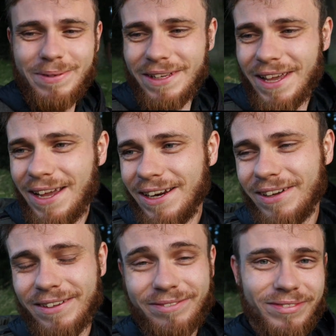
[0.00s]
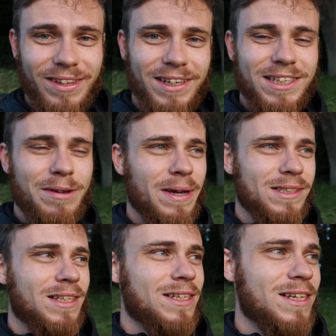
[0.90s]
but yeah anyway we'll get back
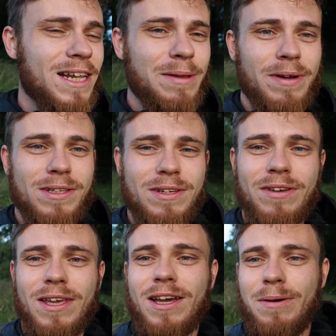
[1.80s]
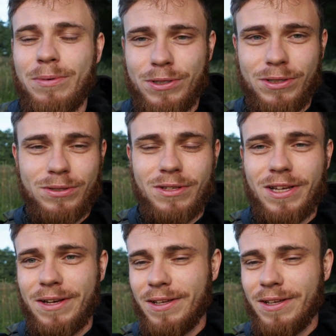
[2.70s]
to this ladybird see if we can get a couple of shots of that